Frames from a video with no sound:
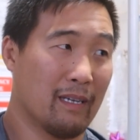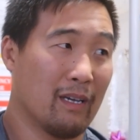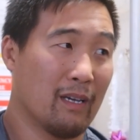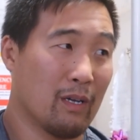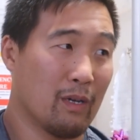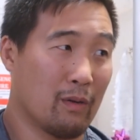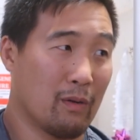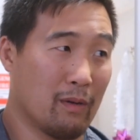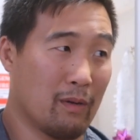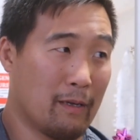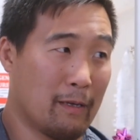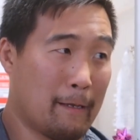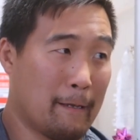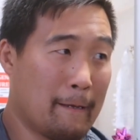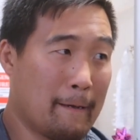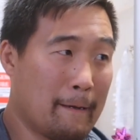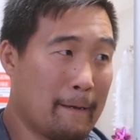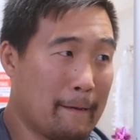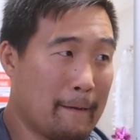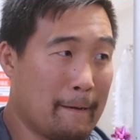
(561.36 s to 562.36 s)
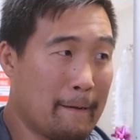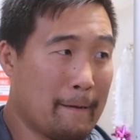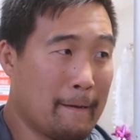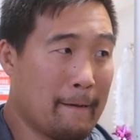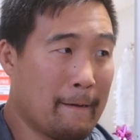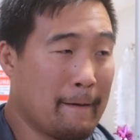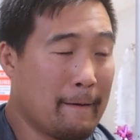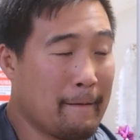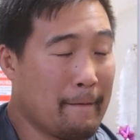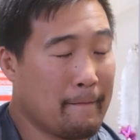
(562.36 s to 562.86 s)
And also the build wheel
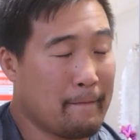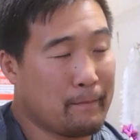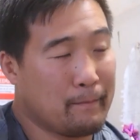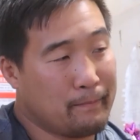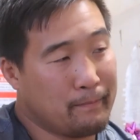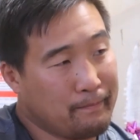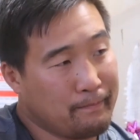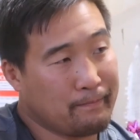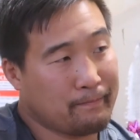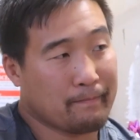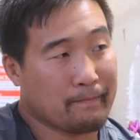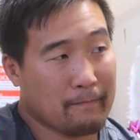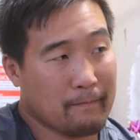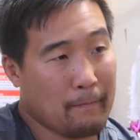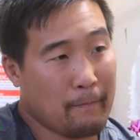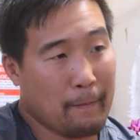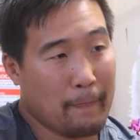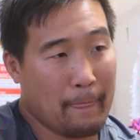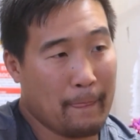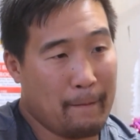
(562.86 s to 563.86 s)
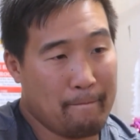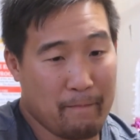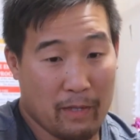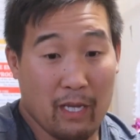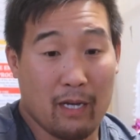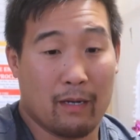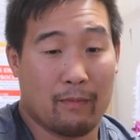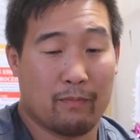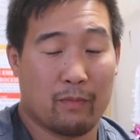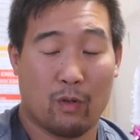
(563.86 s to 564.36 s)
on the table.
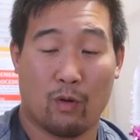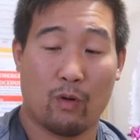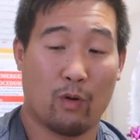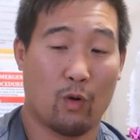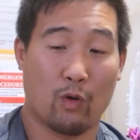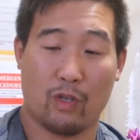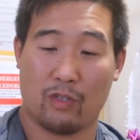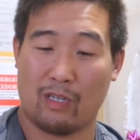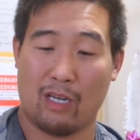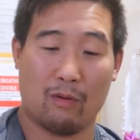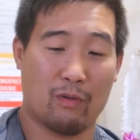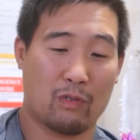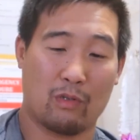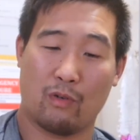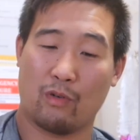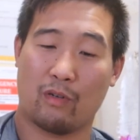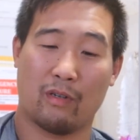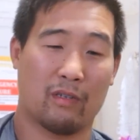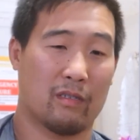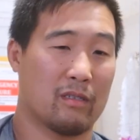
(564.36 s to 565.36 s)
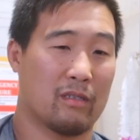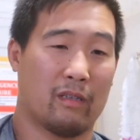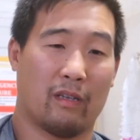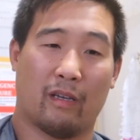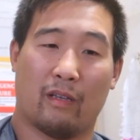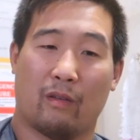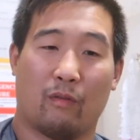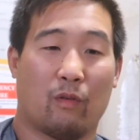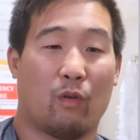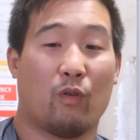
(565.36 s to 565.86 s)
Yeah, all the table talkers,
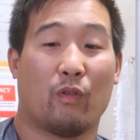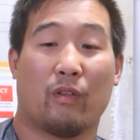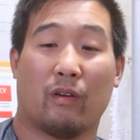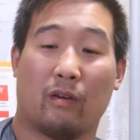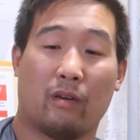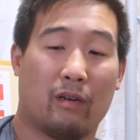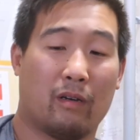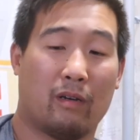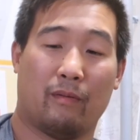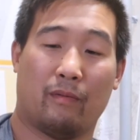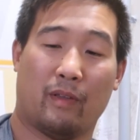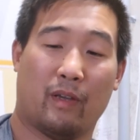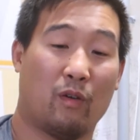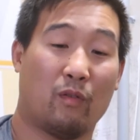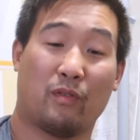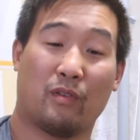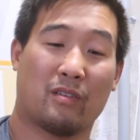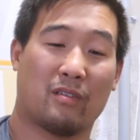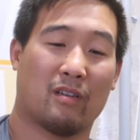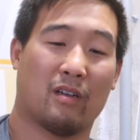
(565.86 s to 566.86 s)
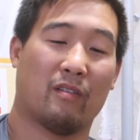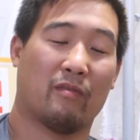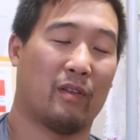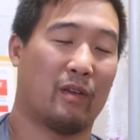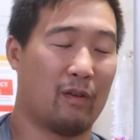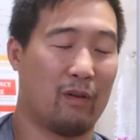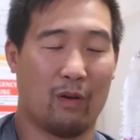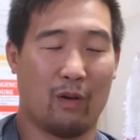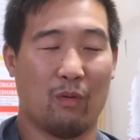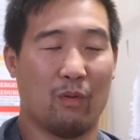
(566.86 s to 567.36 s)
all the healthy stuff
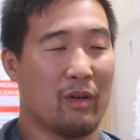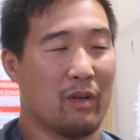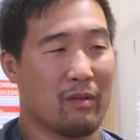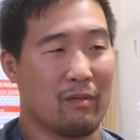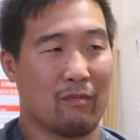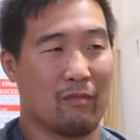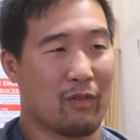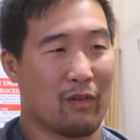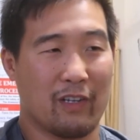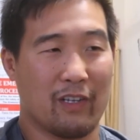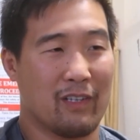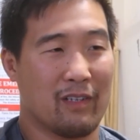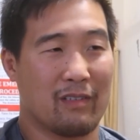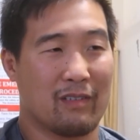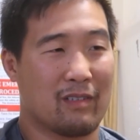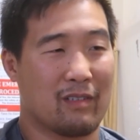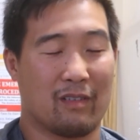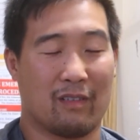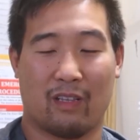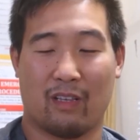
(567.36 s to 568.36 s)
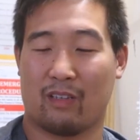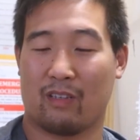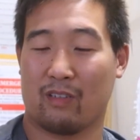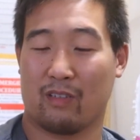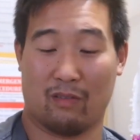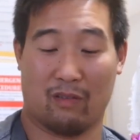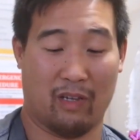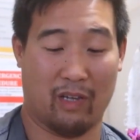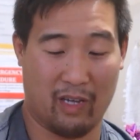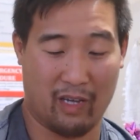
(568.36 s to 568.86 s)
that no one reads. They
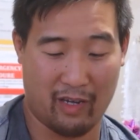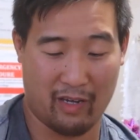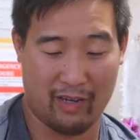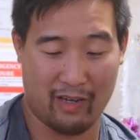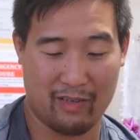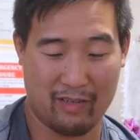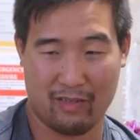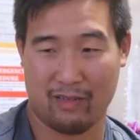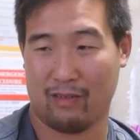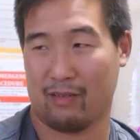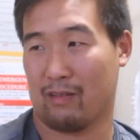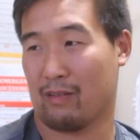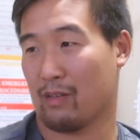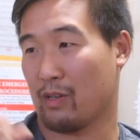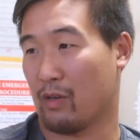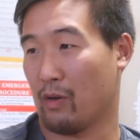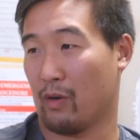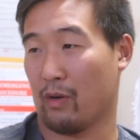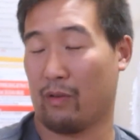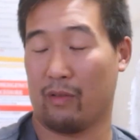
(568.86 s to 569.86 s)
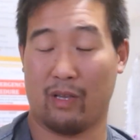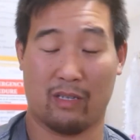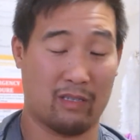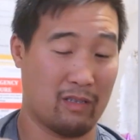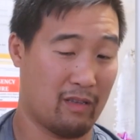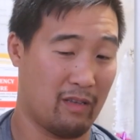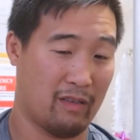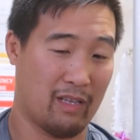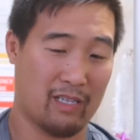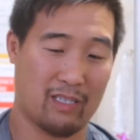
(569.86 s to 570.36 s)
just eat and go. That's
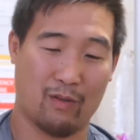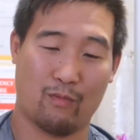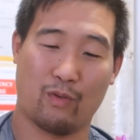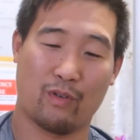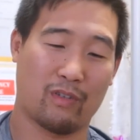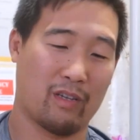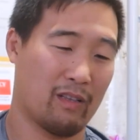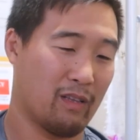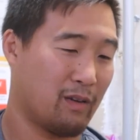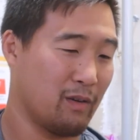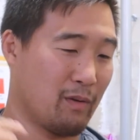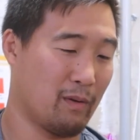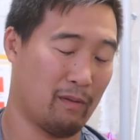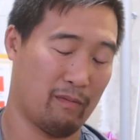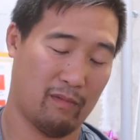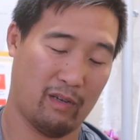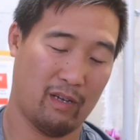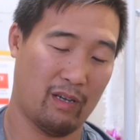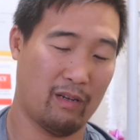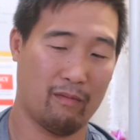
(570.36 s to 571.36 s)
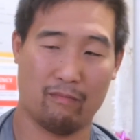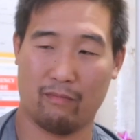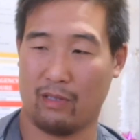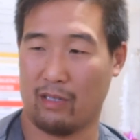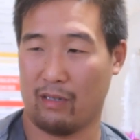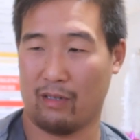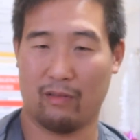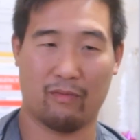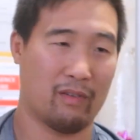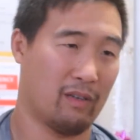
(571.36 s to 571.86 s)
the thing. That's the routine they're doing. Eat,
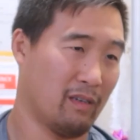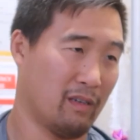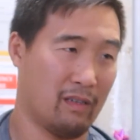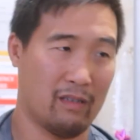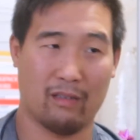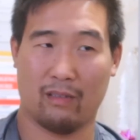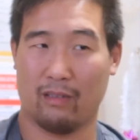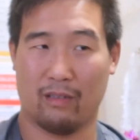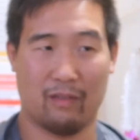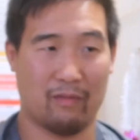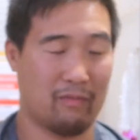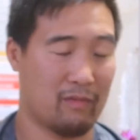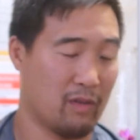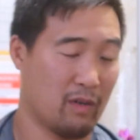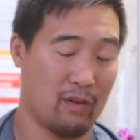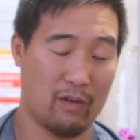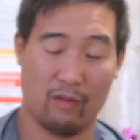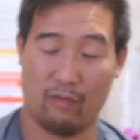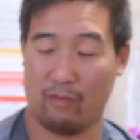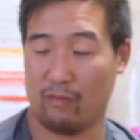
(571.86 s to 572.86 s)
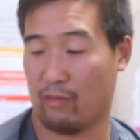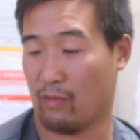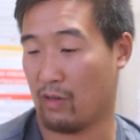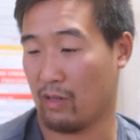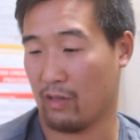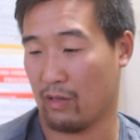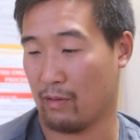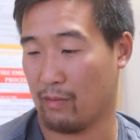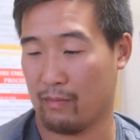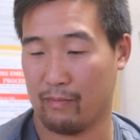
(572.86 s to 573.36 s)
leave, eat, leave. Don't
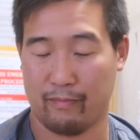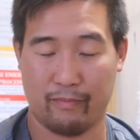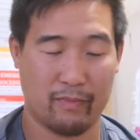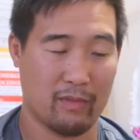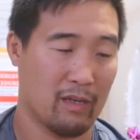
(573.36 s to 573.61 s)
bother